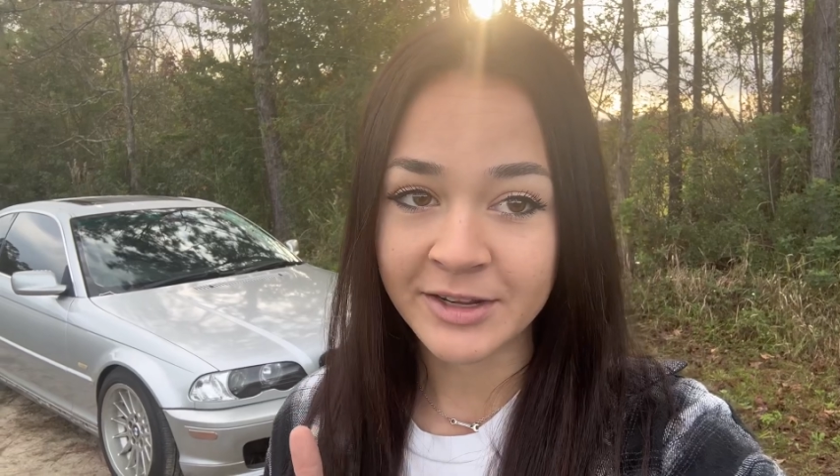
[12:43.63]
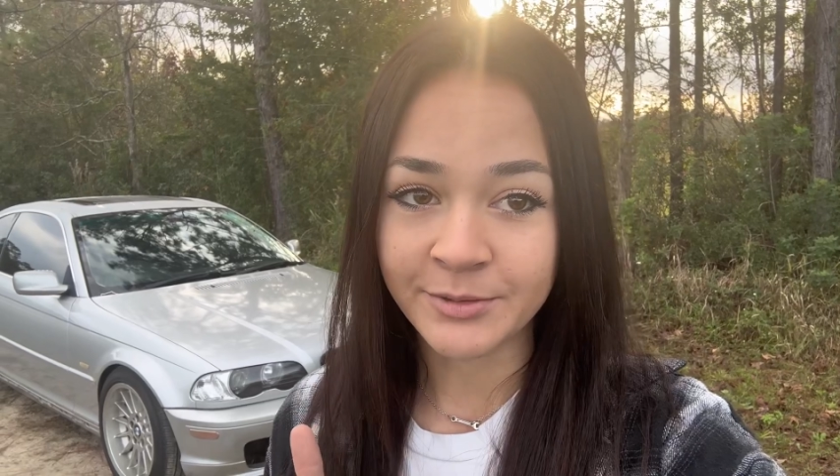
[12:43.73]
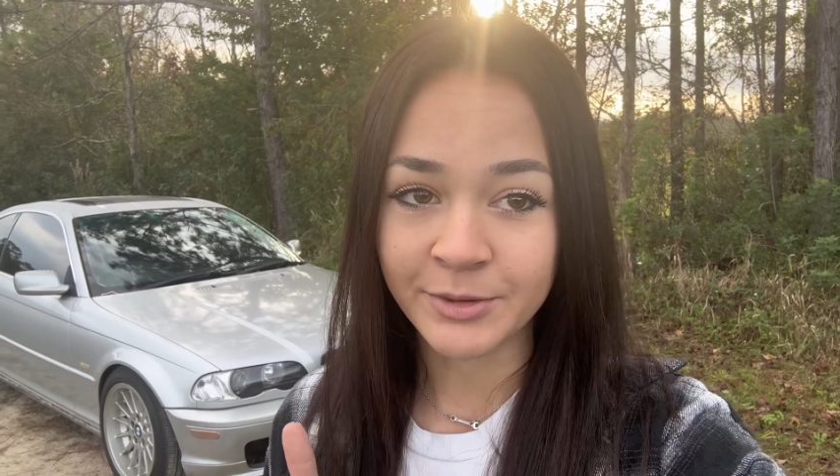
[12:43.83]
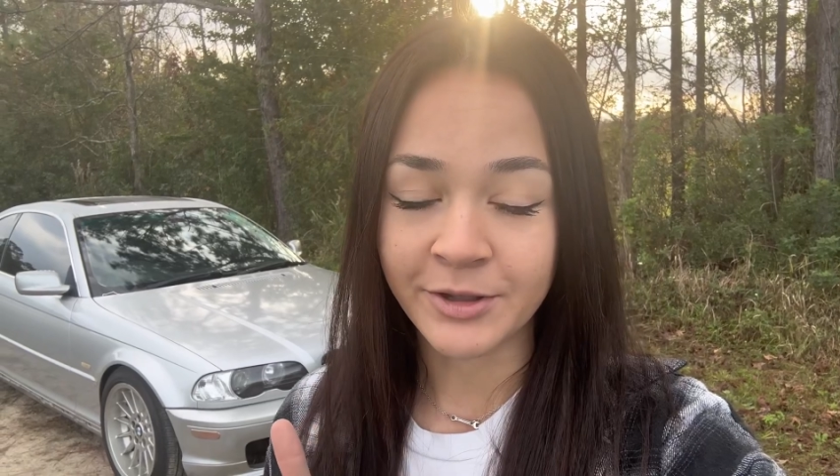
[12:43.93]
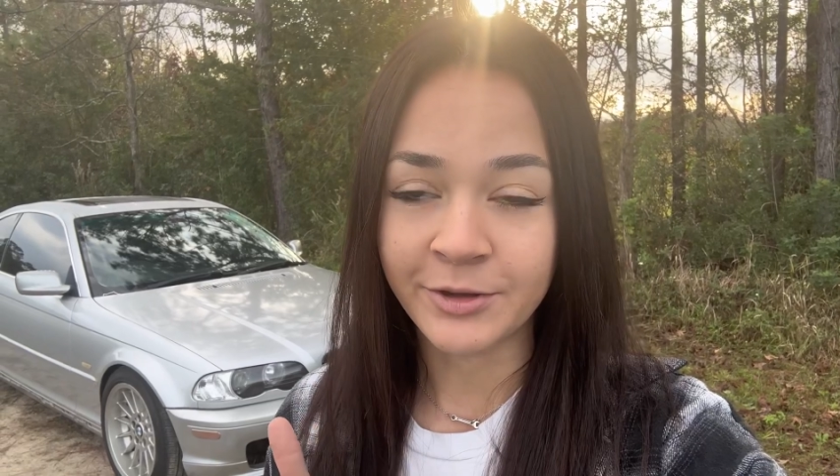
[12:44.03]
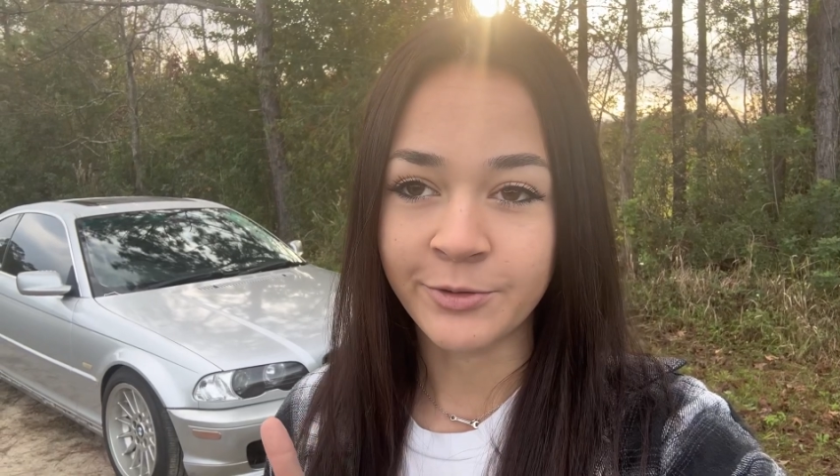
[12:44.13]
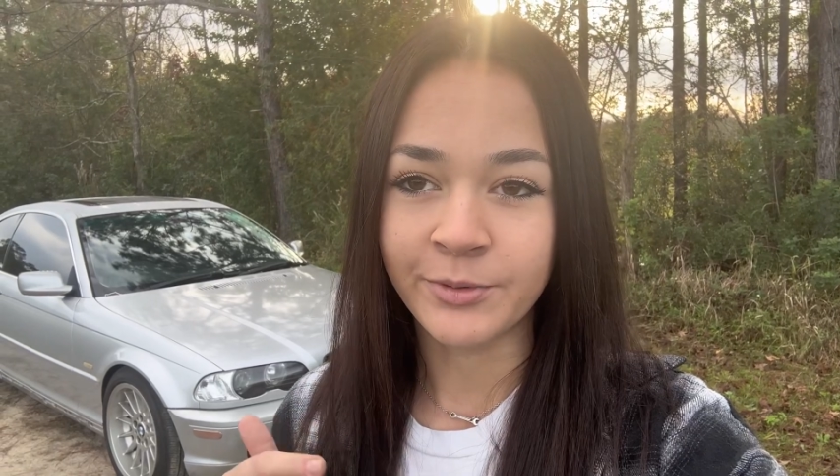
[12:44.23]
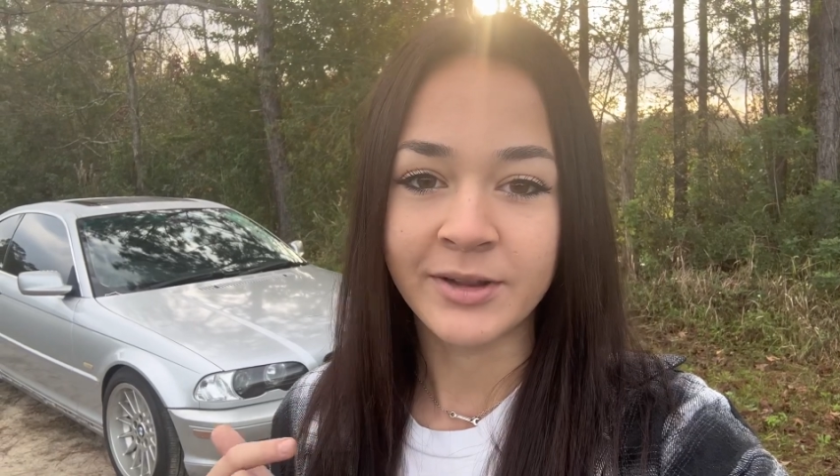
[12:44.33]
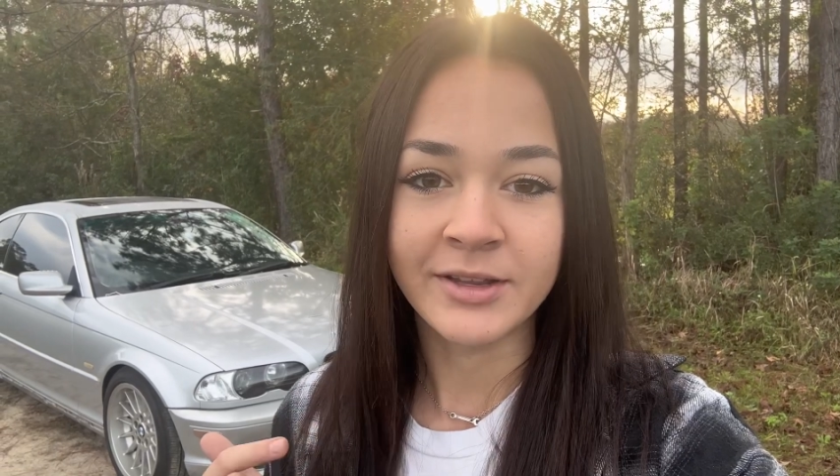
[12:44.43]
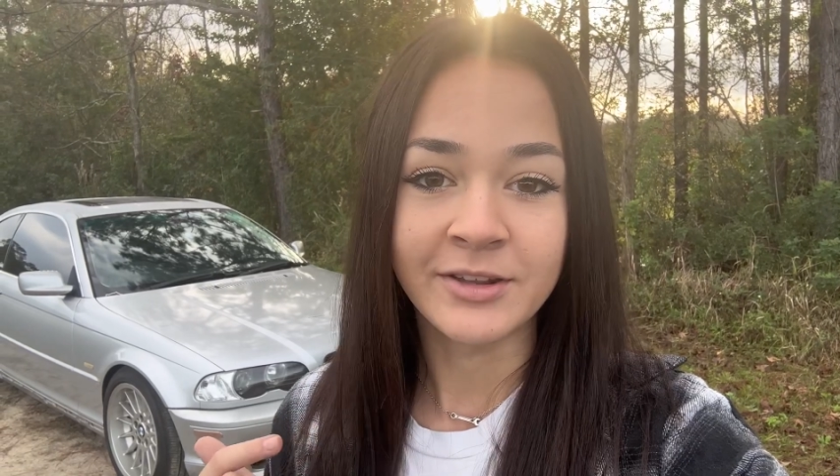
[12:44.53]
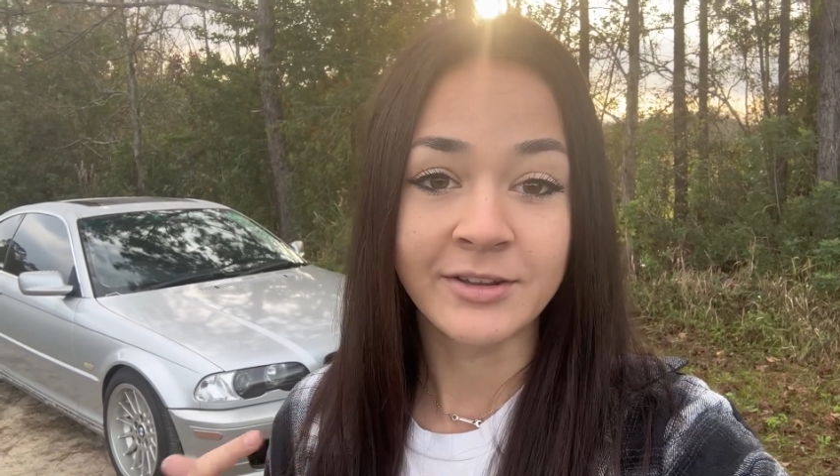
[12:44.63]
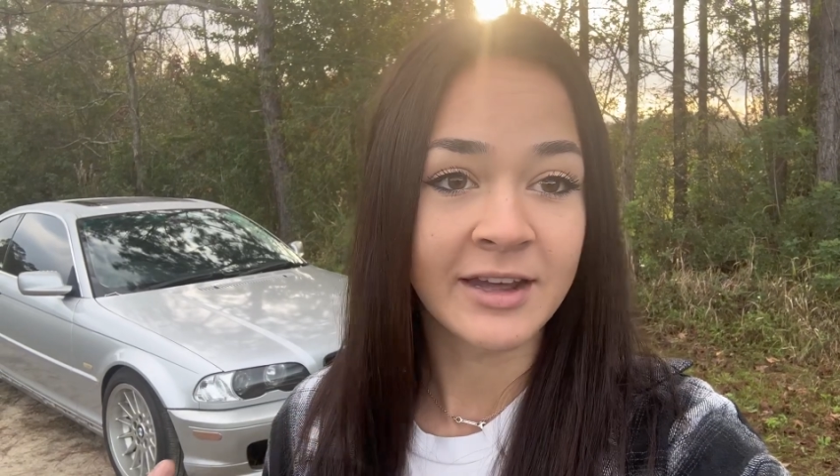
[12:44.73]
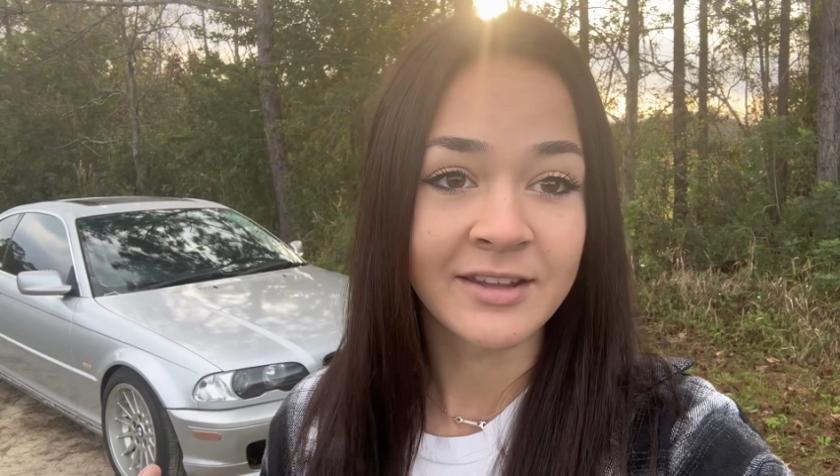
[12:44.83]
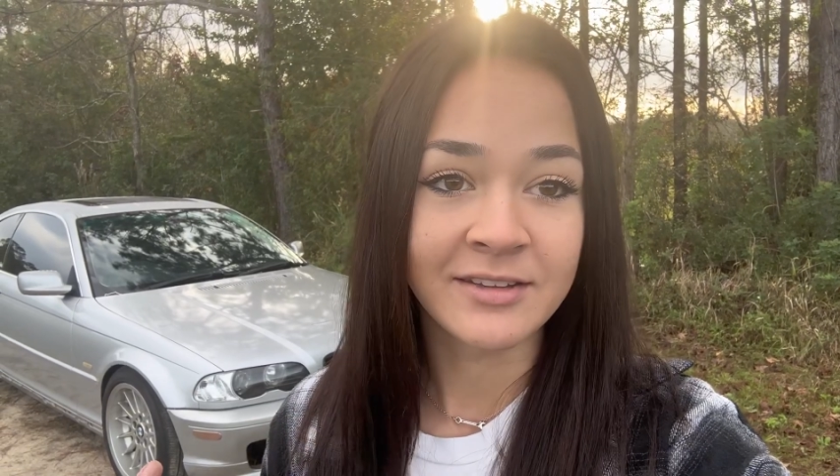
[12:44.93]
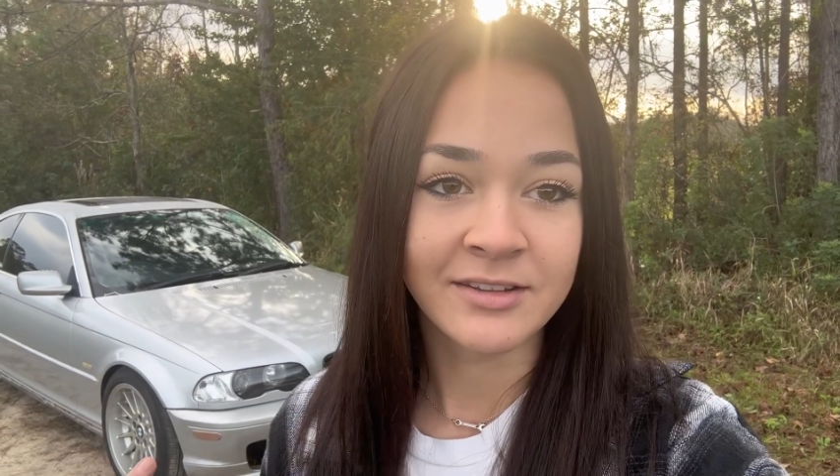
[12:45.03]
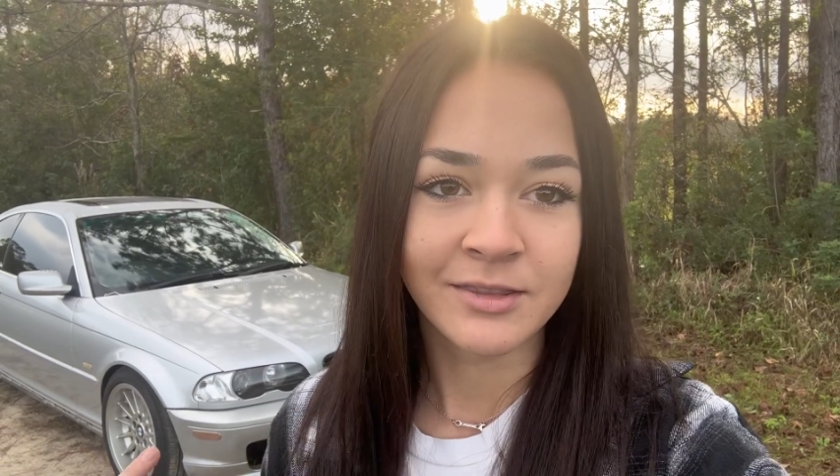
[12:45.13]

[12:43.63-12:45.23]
down below what you guys